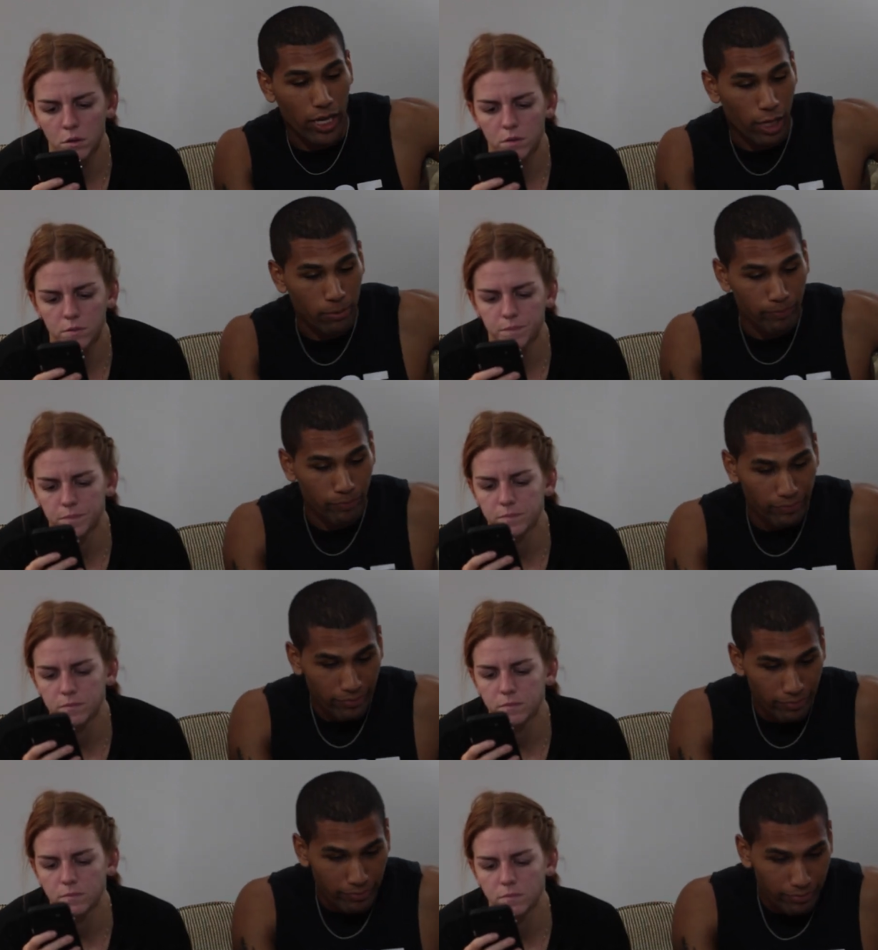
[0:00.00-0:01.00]
Speaker 1: there,
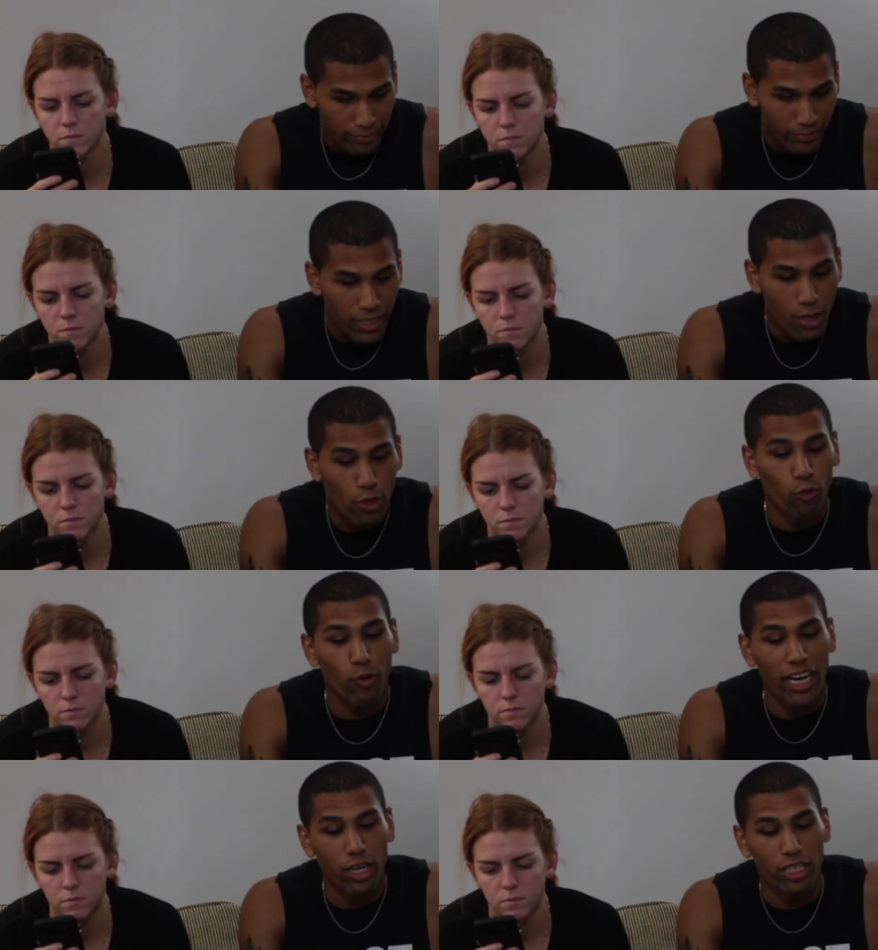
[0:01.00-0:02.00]
the
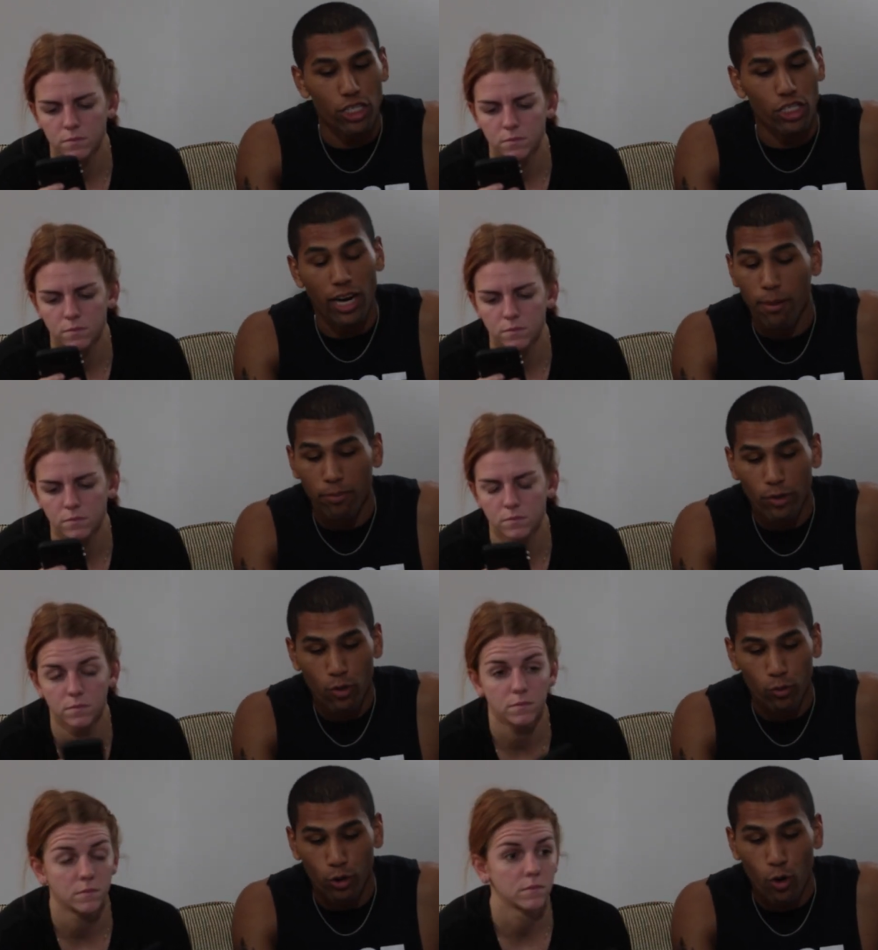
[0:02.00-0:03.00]
record jump
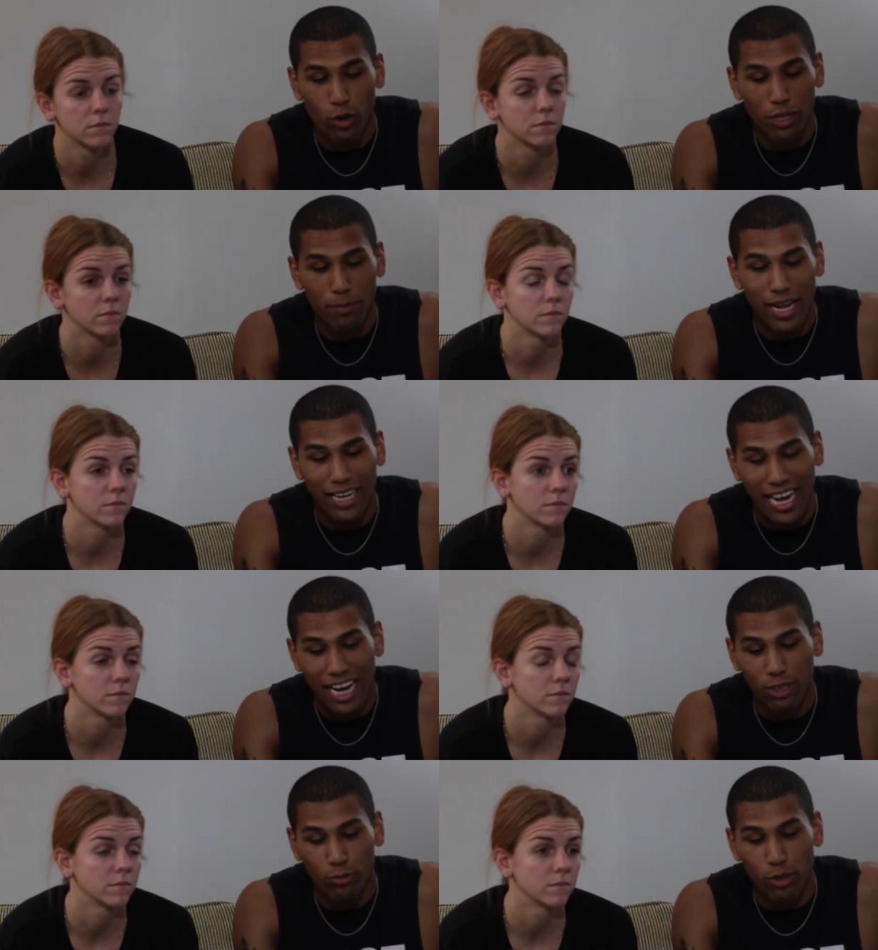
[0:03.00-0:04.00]
recorded by a
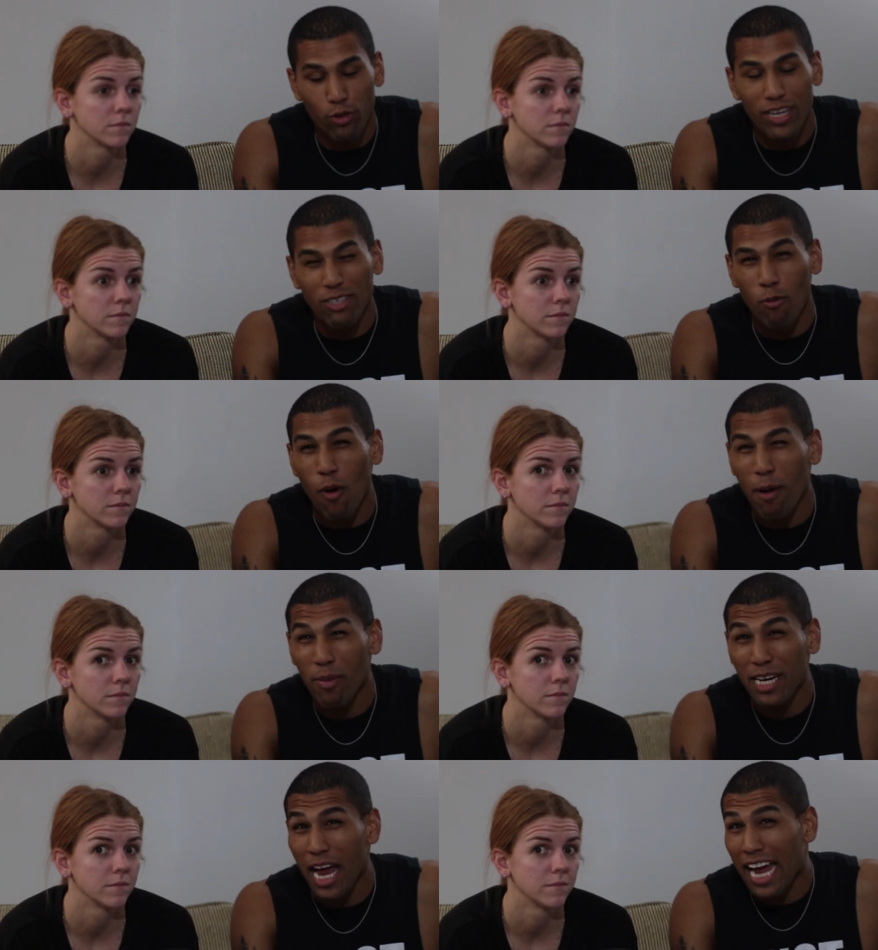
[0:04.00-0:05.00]
kangaroo is a
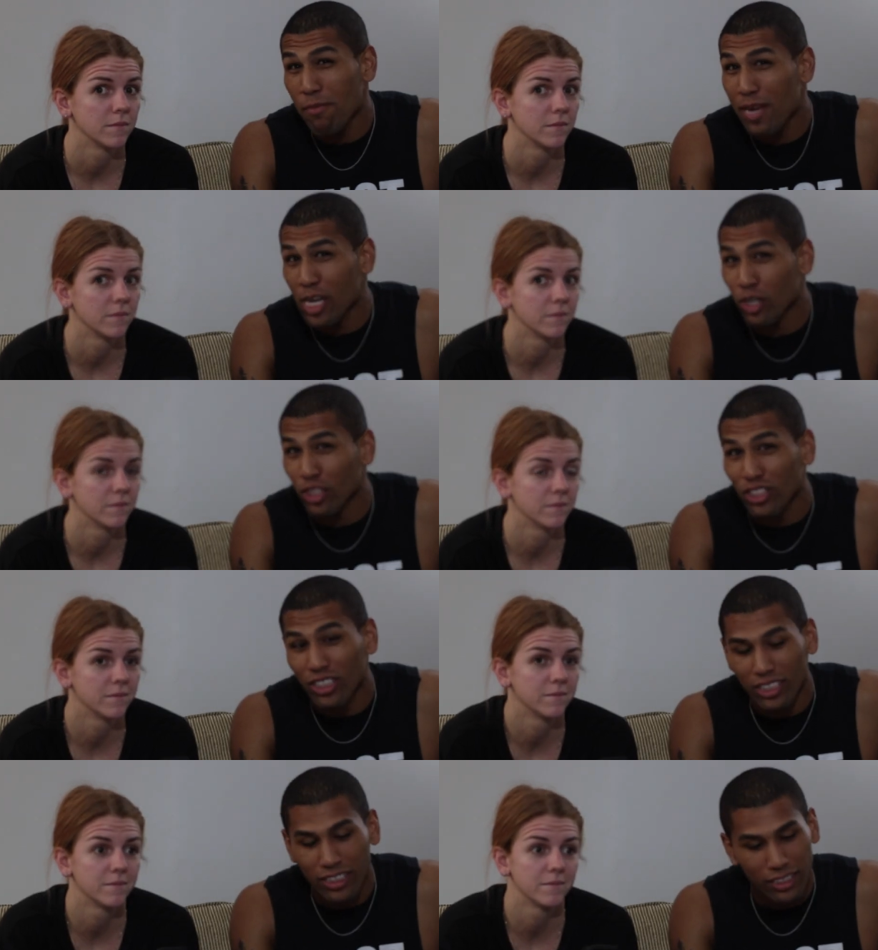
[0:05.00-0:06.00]
whopping 9
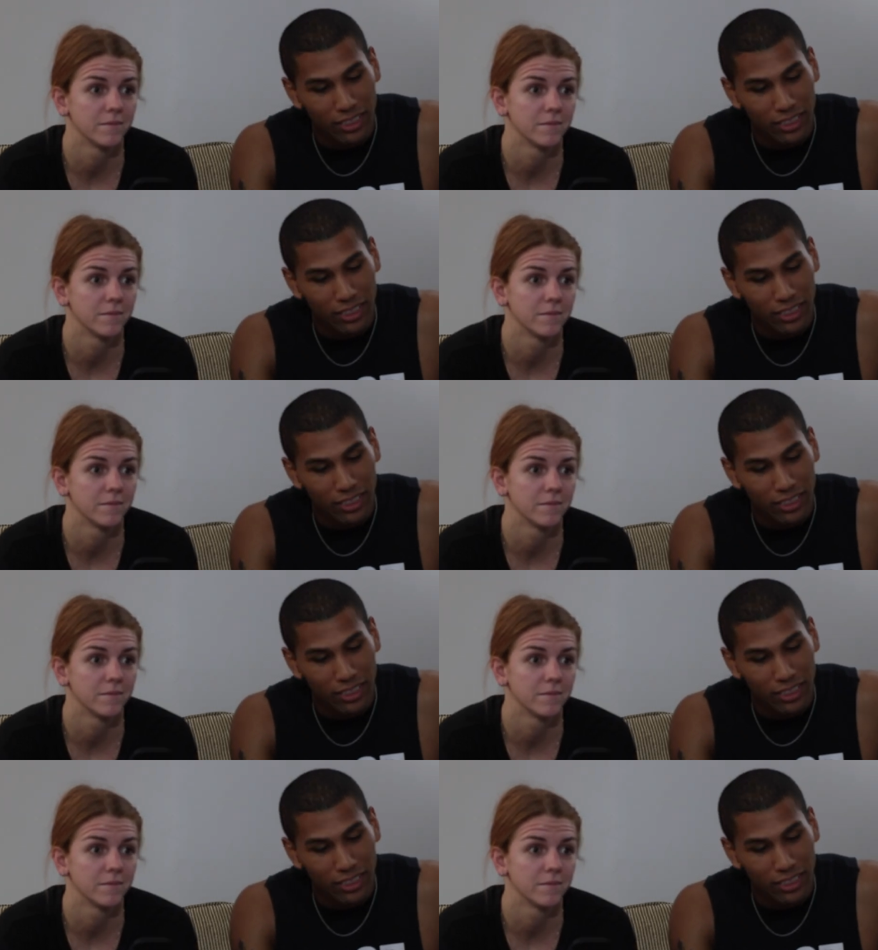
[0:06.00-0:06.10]
meters